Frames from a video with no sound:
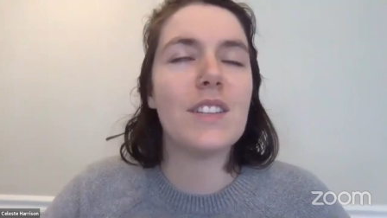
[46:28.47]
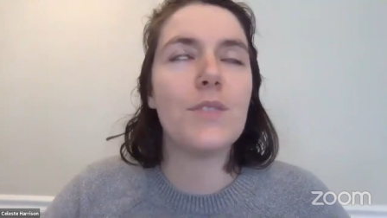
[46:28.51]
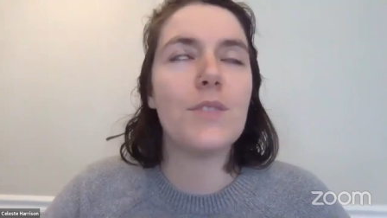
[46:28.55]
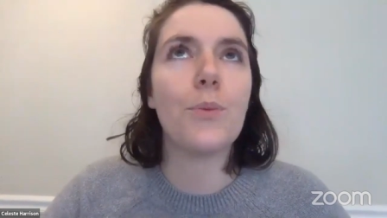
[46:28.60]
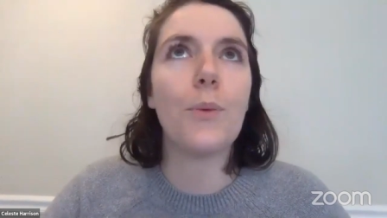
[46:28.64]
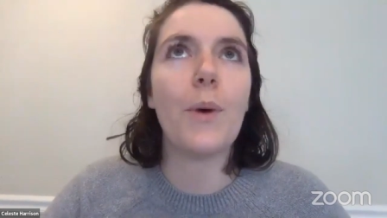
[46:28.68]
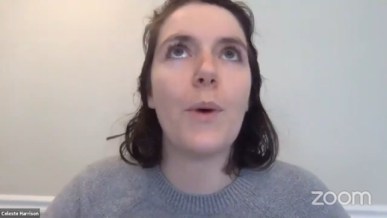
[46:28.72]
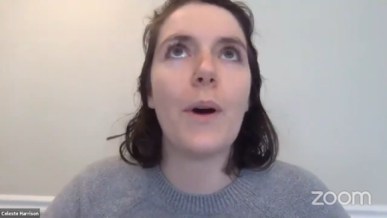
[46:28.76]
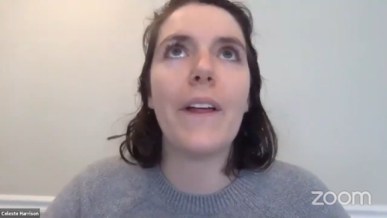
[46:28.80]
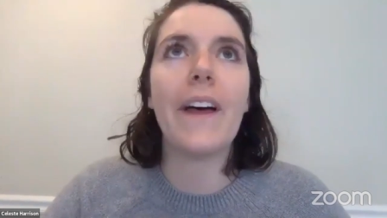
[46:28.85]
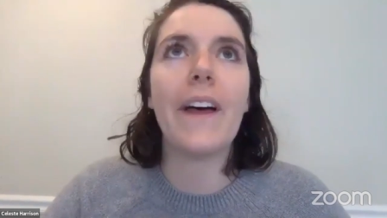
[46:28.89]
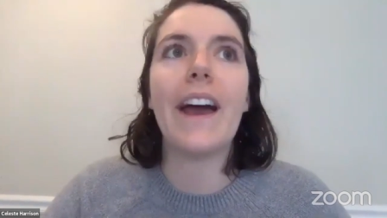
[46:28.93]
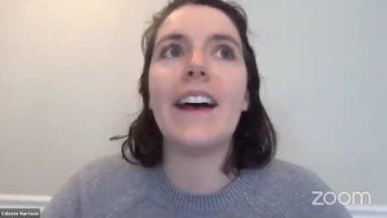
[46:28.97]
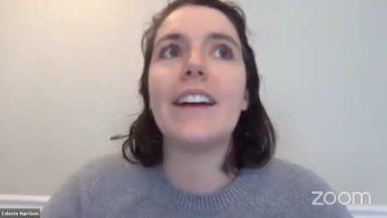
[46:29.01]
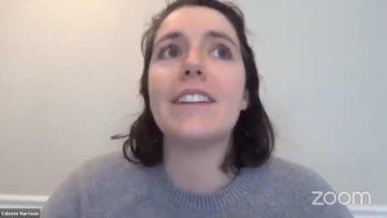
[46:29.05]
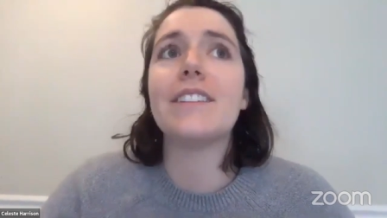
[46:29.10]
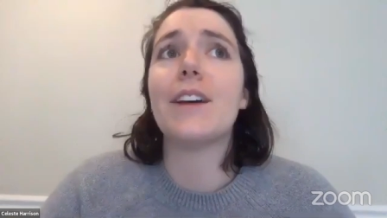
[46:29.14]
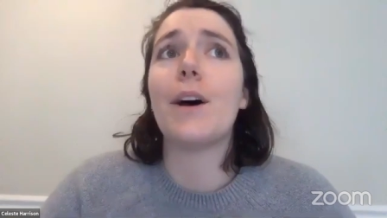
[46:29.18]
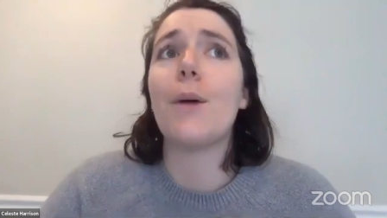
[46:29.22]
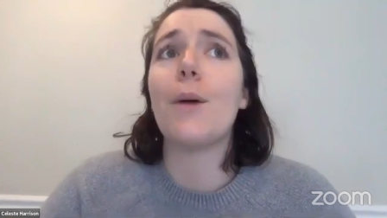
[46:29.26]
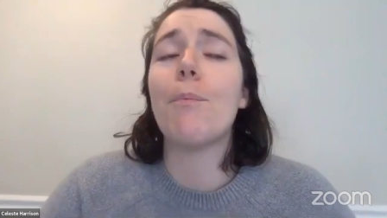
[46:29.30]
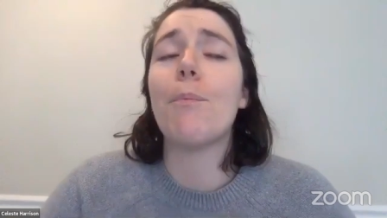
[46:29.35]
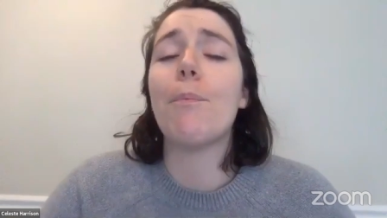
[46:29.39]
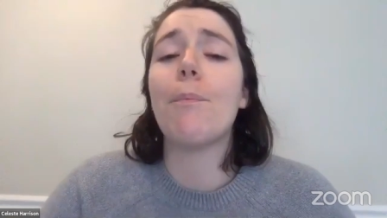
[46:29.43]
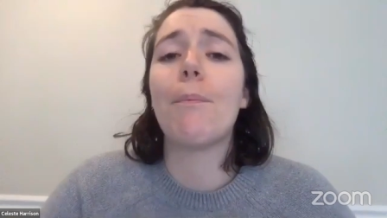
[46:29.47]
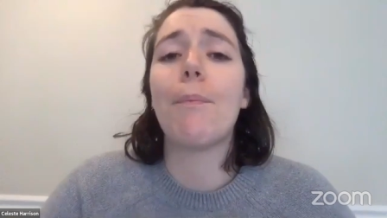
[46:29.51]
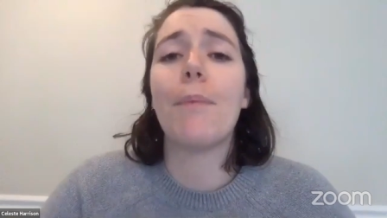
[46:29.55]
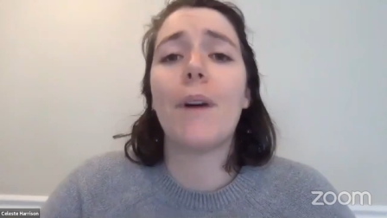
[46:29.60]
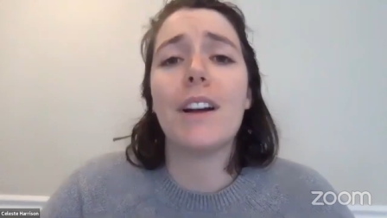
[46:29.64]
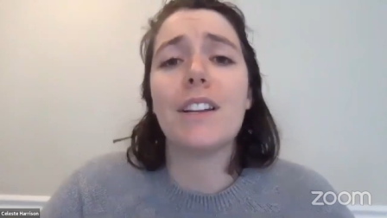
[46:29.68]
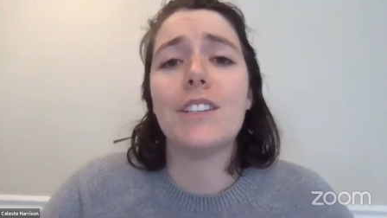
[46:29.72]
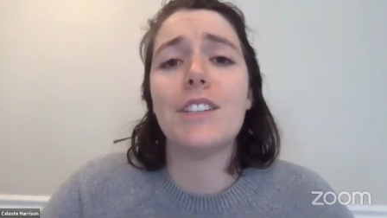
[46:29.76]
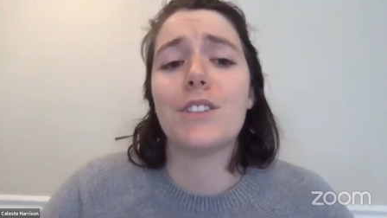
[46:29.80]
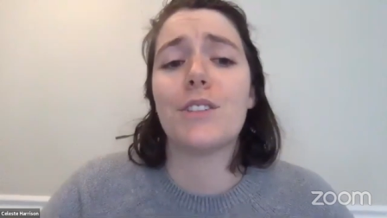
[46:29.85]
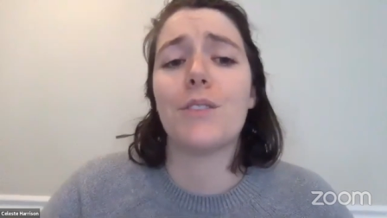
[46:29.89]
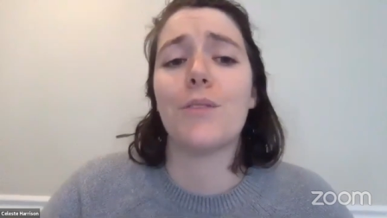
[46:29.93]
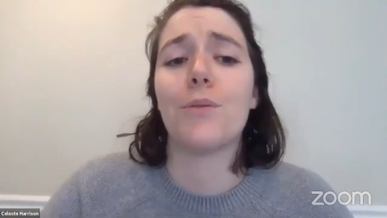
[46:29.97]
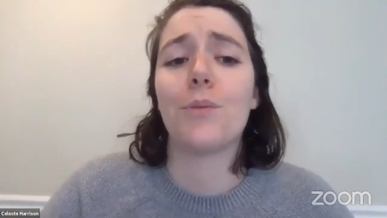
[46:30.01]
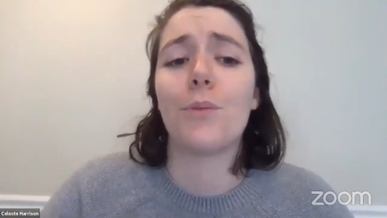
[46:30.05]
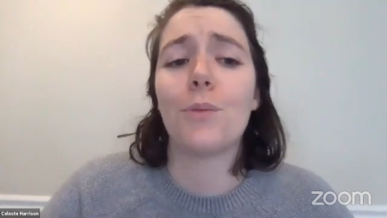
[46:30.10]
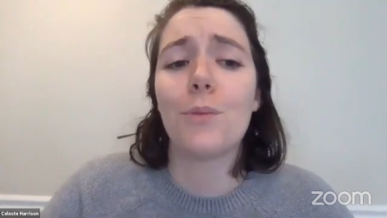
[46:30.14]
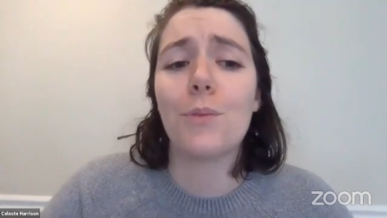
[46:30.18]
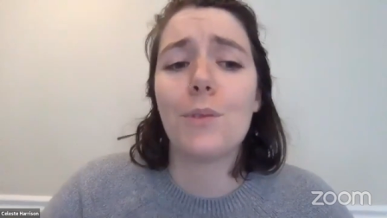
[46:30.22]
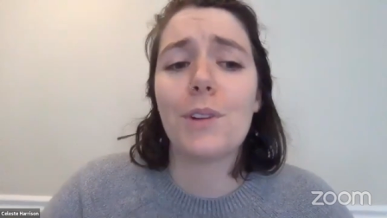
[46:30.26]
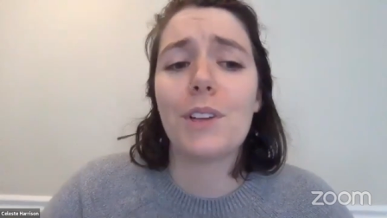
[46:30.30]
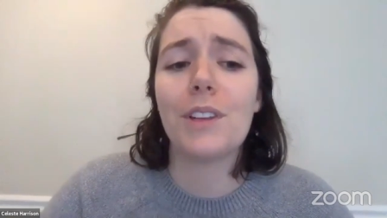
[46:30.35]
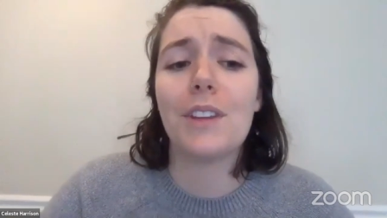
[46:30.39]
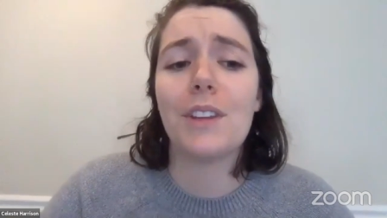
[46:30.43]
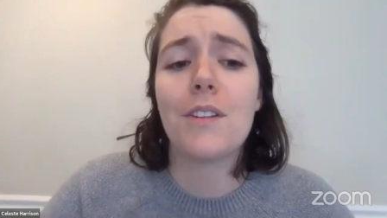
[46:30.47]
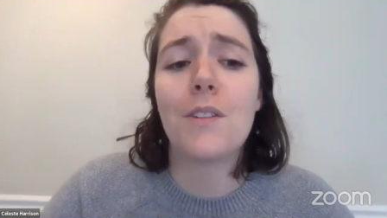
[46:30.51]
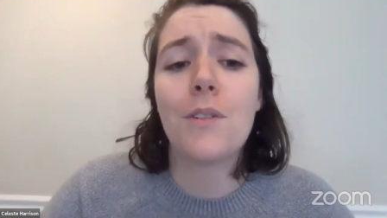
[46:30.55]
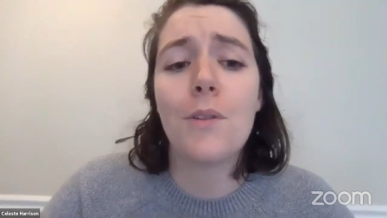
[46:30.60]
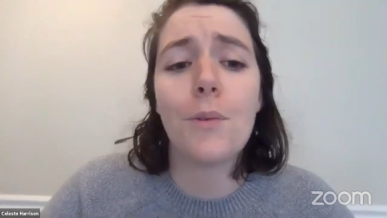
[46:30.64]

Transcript: as well as a bunch of really